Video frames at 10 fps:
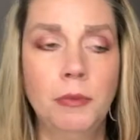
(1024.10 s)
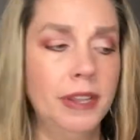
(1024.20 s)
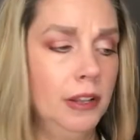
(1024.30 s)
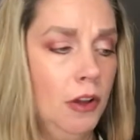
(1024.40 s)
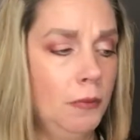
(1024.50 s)

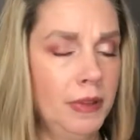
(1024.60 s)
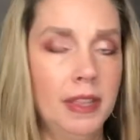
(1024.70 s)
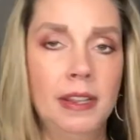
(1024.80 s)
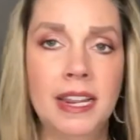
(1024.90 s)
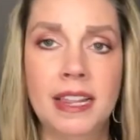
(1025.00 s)
bit long, but the
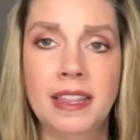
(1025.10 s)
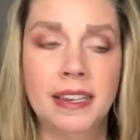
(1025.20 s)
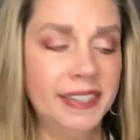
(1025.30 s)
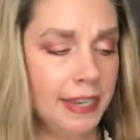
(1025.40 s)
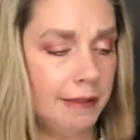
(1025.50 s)
length in the
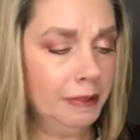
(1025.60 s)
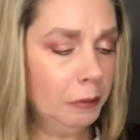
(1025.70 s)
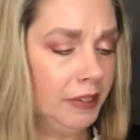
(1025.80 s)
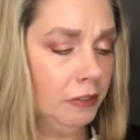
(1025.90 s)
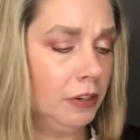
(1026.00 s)
sleeves
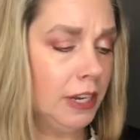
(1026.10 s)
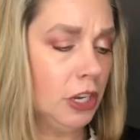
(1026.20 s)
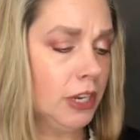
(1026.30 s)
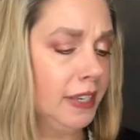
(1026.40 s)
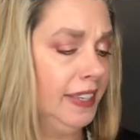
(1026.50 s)
was really
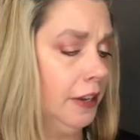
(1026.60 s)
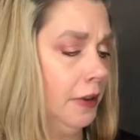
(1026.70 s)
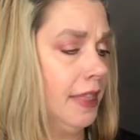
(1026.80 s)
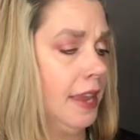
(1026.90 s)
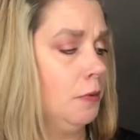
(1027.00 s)
good, so I
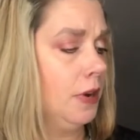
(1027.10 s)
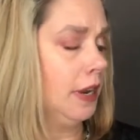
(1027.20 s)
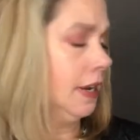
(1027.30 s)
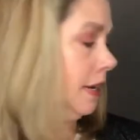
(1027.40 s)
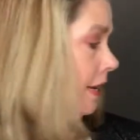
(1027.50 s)
think we're
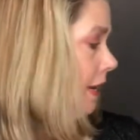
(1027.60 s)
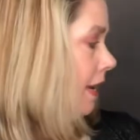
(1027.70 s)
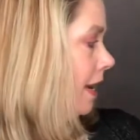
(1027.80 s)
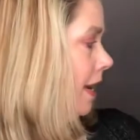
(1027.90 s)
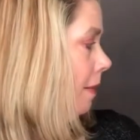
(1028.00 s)
gonna
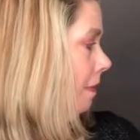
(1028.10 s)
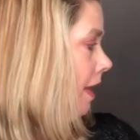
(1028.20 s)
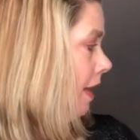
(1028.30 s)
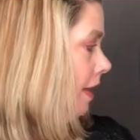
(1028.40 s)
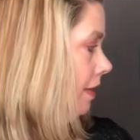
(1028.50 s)
keep
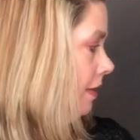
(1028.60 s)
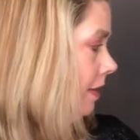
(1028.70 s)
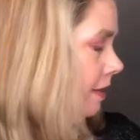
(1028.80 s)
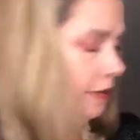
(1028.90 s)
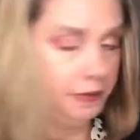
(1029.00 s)
that.
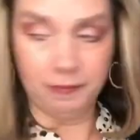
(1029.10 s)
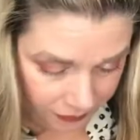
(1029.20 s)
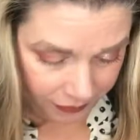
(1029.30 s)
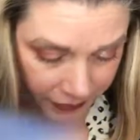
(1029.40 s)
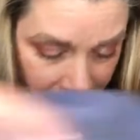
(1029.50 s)

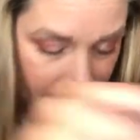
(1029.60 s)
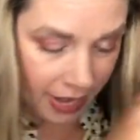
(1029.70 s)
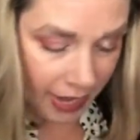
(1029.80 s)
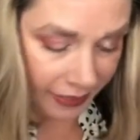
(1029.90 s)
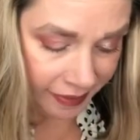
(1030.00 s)

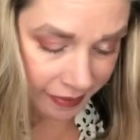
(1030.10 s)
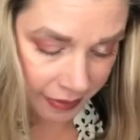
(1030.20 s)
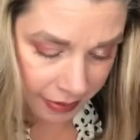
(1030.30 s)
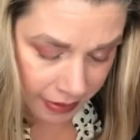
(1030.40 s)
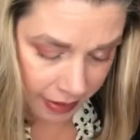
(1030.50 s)
Next,
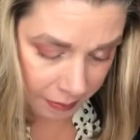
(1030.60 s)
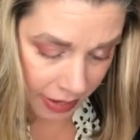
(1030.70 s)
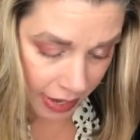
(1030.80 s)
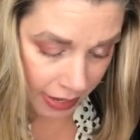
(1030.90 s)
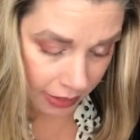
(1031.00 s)

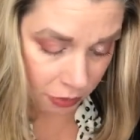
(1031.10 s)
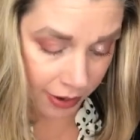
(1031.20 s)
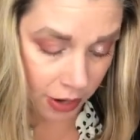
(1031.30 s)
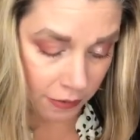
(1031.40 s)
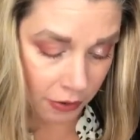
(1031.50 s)
by
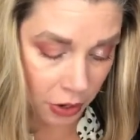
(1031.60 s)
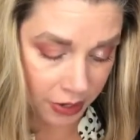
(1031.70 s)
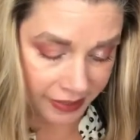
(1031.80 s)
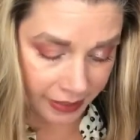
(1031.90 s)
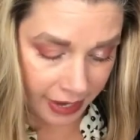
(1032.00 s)
Crown of
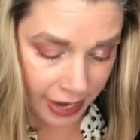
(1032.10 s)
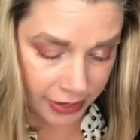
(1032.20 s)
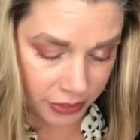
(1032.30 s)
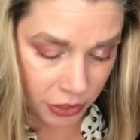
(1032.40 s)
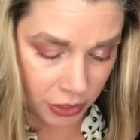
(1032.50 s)
Hearts, the
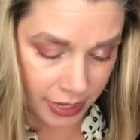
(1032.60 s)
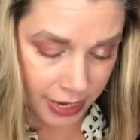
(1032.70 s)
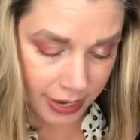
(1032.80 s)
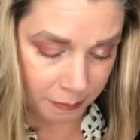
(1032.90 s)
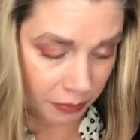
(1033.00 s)
Caden hoodie
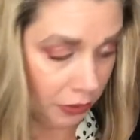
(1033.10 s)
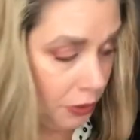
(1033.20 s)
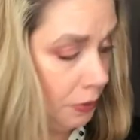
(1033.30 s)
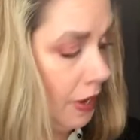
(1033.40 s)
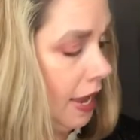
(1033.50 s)
in
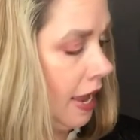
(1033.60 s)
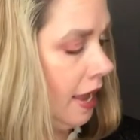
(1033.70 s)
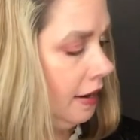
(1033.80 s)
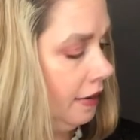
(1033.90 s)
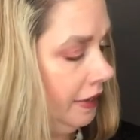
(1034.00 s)
blue,
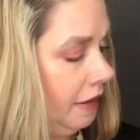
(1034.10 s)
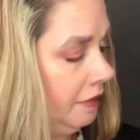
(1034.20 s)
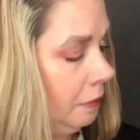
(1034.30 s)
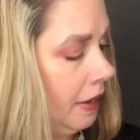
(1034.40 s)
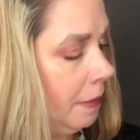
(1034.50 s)
and it does have
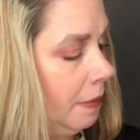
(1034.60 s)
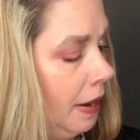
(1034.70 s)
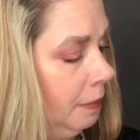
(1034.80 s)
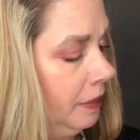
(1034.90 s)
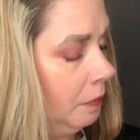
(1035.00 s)
some like
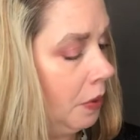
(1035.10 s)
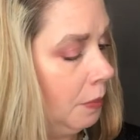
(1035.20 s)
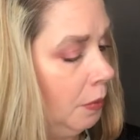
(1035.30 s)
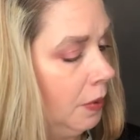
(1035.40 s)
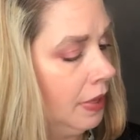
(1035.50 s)
pops of
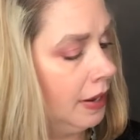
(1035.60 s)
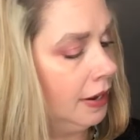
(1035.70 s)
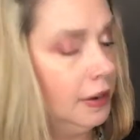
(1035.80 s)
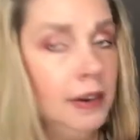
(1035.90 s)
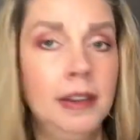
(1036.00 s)
purple in
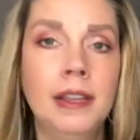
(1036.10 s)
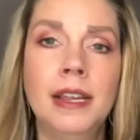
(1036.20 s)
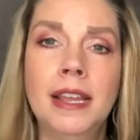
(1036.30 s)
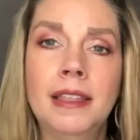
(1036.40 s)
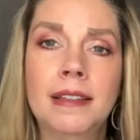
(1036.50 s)
there
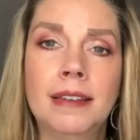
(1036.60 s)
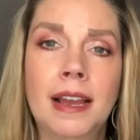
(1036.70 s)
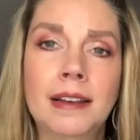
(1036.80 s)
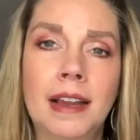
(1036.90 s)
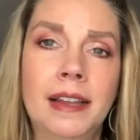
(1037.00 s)
in the
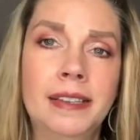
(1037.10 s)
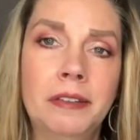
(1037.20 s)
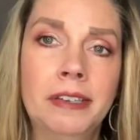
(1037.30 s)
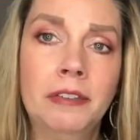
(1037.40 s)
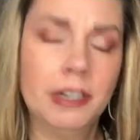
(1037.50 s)
tie-dye, so
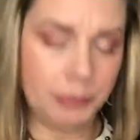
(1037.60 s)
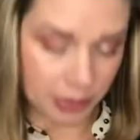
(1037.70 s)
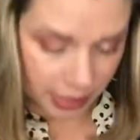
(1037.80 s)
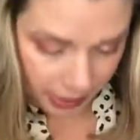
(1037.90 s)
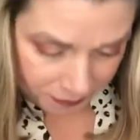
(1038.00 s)
it's really
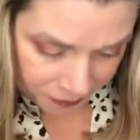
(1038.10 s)
pretty.